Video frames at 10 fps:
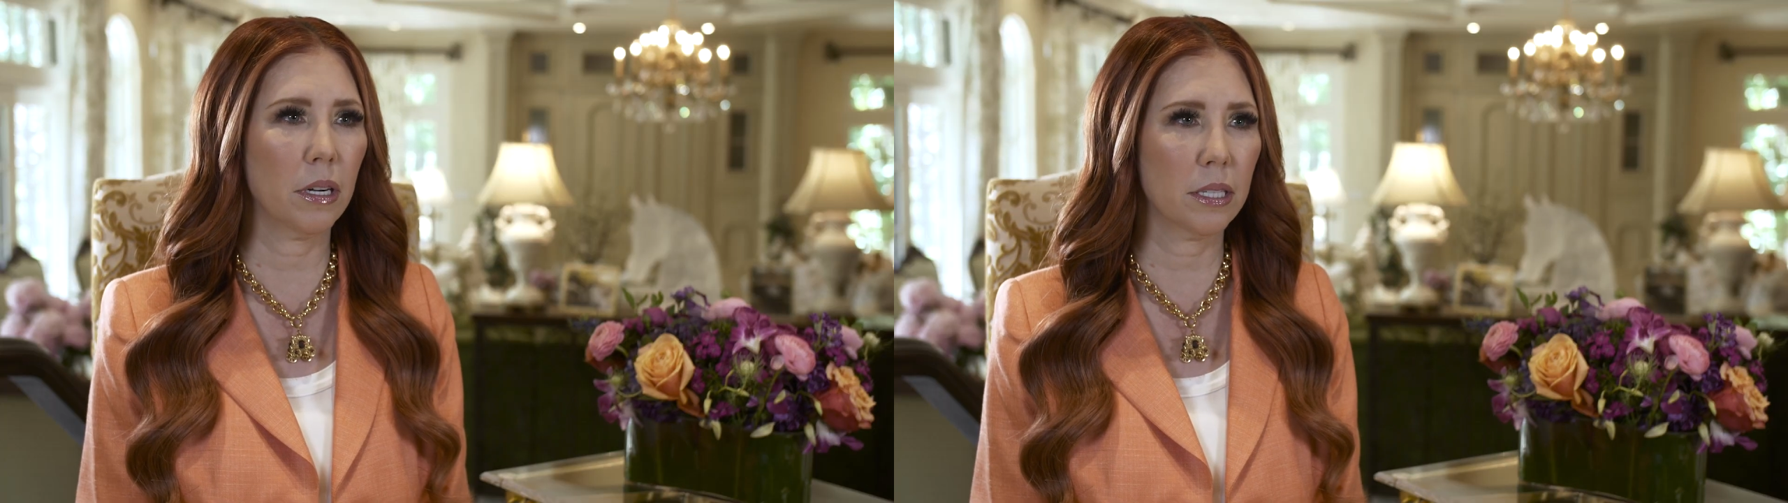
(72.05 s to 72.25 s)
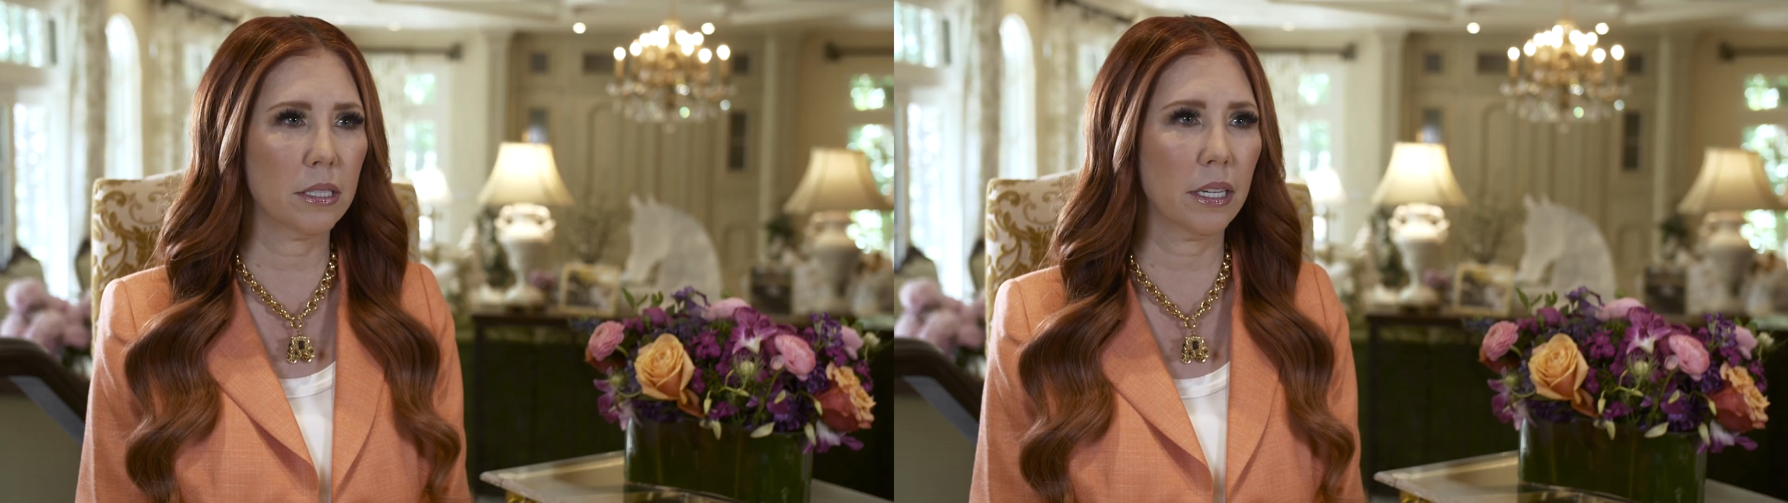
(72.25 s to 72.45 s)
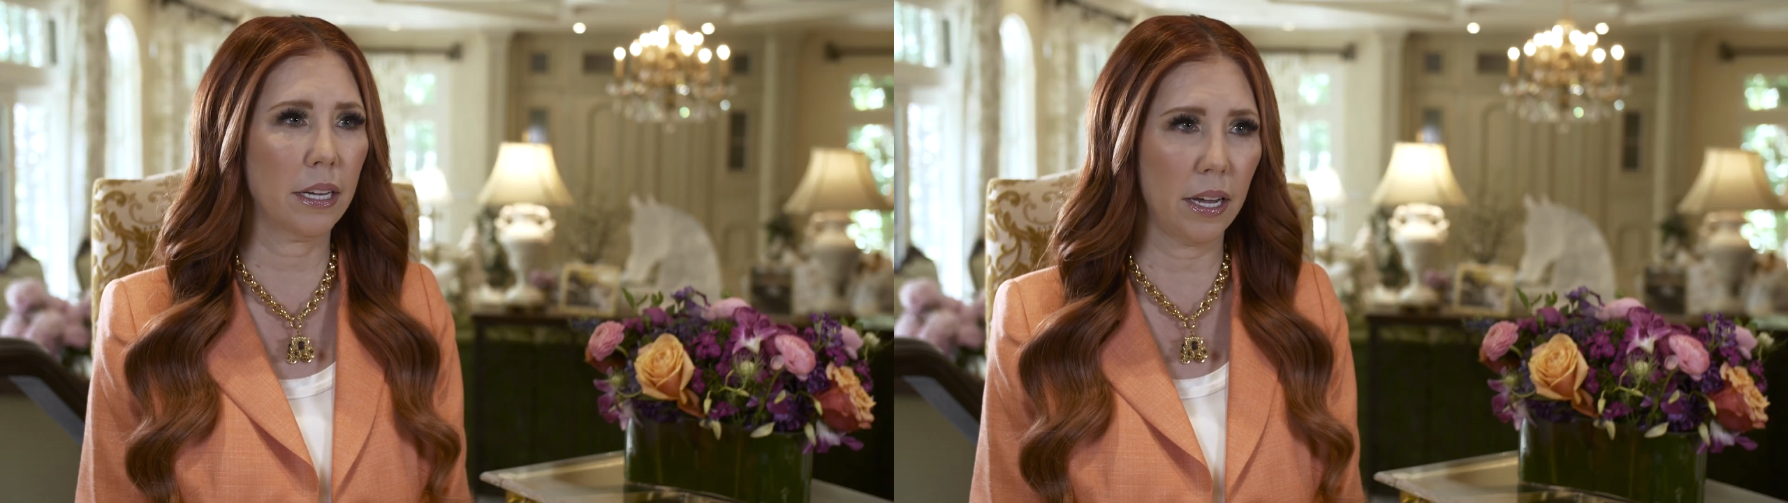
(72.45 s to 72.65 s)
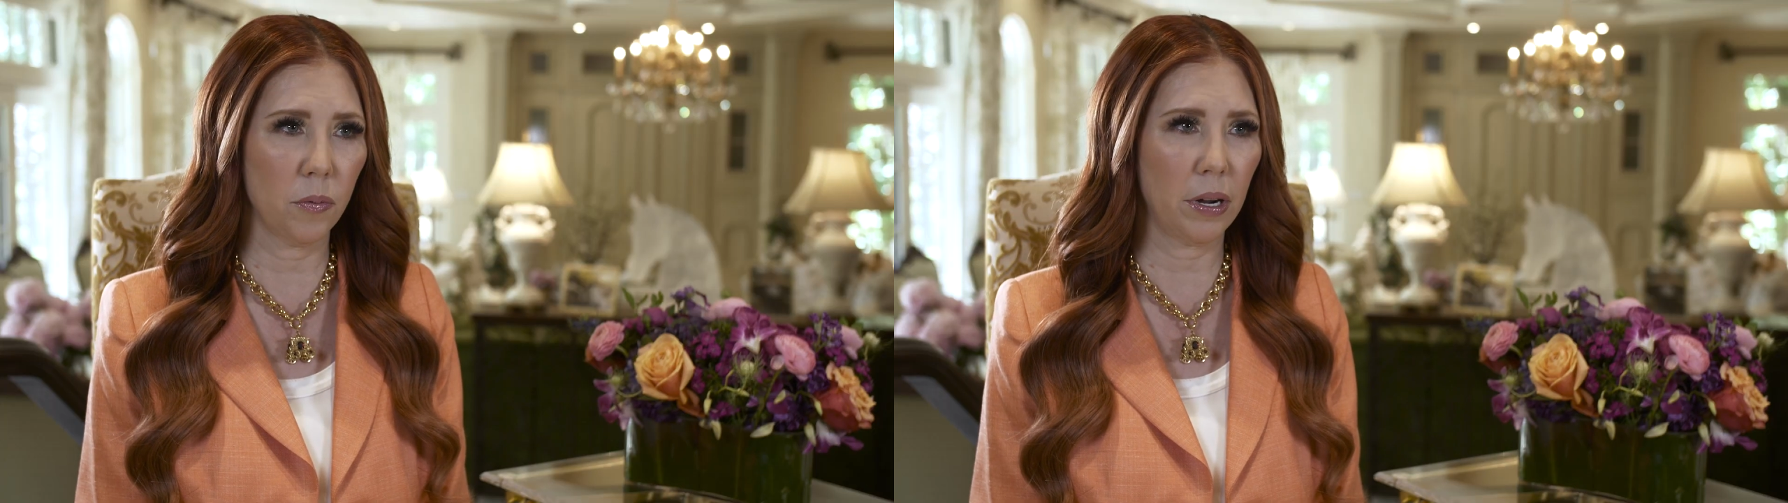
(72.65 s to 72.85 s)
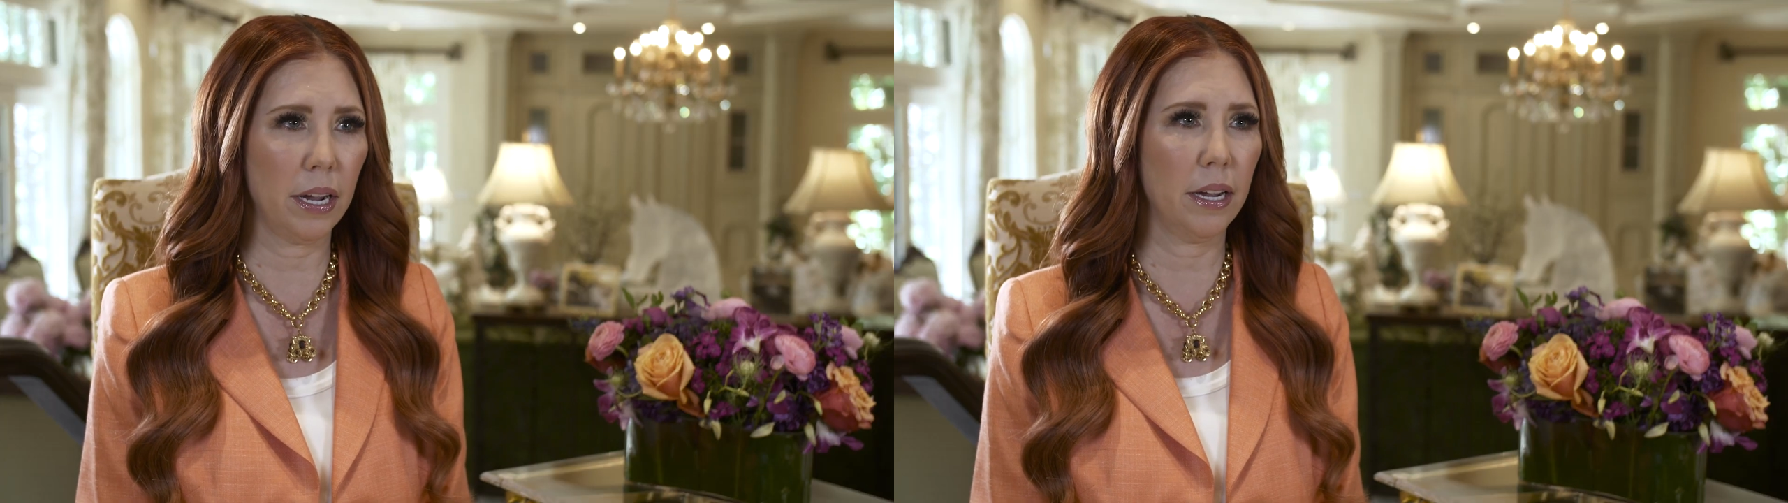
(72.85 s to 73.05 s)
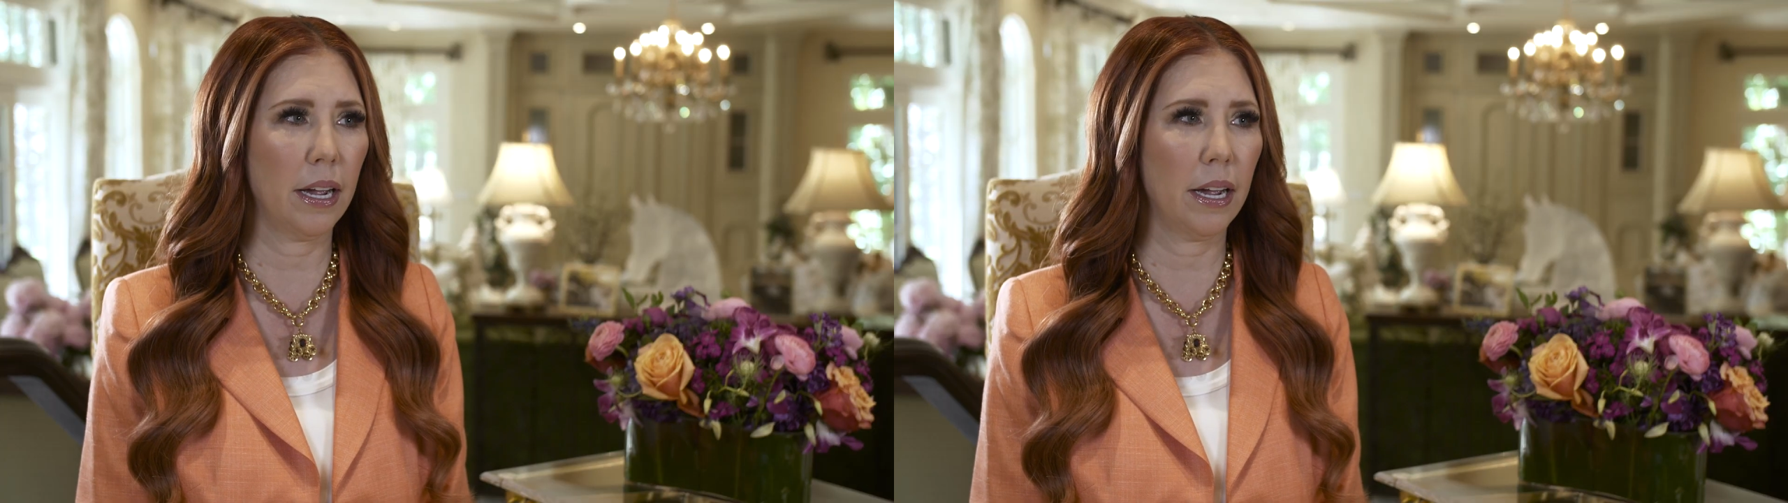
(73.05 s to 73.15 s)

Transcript: us at Gateway